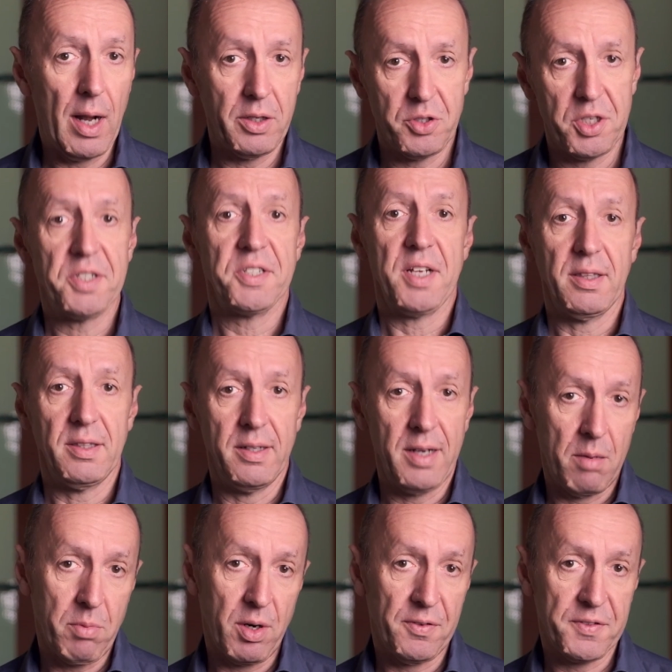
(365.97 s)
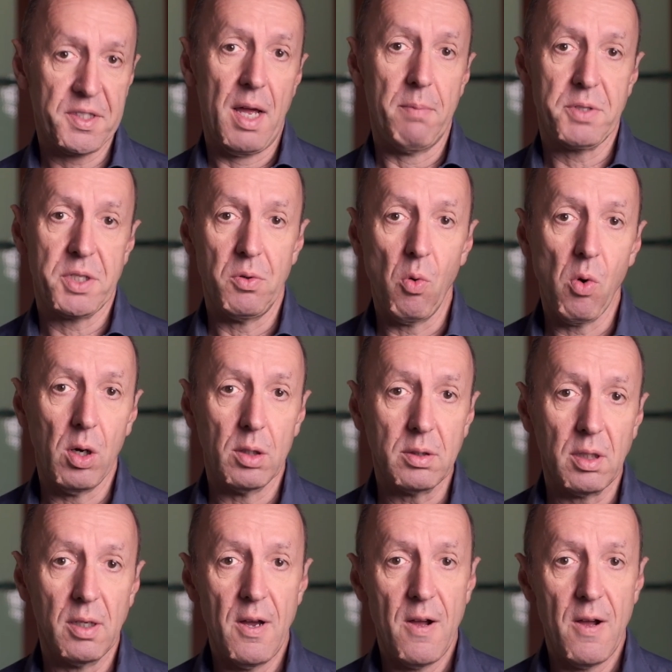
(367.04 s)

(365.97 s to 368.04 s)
You just set the number of steps you want